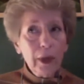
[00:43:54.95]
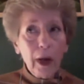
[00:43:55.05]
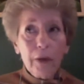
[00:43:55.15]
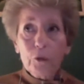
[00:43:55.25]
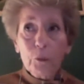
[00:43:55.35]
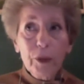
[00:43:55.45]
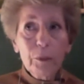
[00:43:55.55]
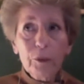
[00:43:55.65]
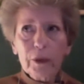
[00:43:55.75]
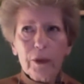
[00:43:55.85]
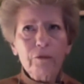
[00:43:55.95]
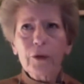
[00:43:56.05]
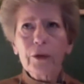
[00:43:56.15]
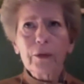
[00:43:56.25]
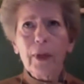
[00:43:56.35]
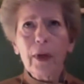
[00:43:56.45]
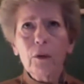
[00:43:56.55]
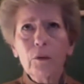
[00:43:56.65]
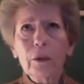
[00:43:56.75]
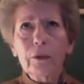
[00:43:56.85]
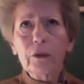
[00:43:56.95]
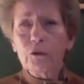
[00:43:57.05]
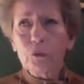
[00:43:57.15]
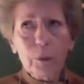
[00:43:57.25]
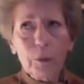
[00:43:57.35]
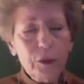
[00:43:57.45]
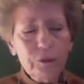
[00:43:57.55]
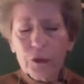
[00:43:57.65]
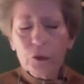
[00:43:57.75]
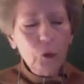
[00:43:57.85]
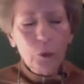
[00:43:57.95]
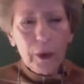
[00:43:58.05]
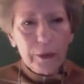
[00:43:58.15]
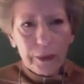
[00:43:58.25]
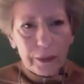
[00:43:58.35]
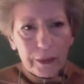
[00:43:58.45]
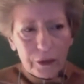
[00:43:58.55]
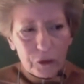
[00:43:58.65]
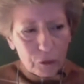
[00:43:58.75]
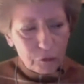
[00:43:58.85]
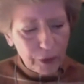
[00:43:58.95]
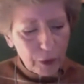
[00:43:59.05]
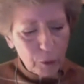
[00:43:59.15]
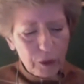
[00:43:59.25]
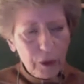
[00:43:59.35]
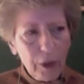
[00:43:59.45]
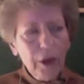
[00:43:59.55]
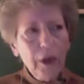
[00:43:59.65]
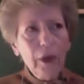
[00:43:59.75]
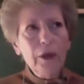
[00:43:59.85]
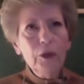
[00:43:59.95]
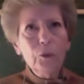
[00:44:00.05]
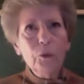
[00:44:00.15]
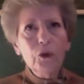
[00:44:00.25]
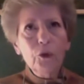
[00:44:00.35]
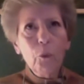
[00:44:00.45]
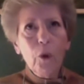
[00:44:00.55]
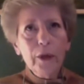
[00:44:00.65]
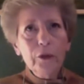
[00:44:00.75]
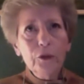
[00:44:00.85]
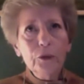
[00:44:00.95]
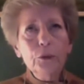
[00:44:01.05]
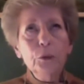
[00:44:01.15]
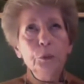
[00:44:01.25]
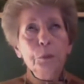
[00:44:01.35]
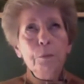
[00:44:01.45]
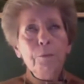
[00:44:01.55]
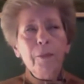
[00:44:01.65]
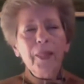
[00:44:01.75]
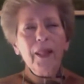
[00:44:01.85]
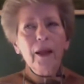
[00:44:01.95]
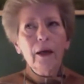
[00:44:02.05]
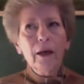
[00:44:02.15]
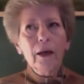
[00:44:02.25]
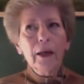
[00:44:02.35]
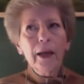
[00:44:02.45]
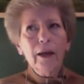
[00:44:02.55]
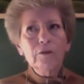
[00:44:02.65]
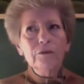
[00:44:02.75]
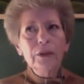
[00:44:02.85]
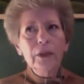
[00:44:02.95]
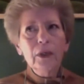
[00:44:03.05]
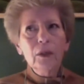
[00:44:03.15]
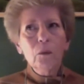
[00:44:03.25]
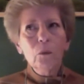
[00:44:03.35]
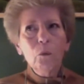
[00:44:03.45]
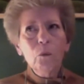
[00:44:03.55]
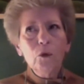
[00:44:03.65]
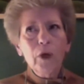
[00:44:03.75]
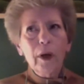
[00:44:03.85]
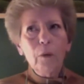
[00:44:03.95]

Are there people that are very loud and disruptive? You don't want that in your environment. You want to have a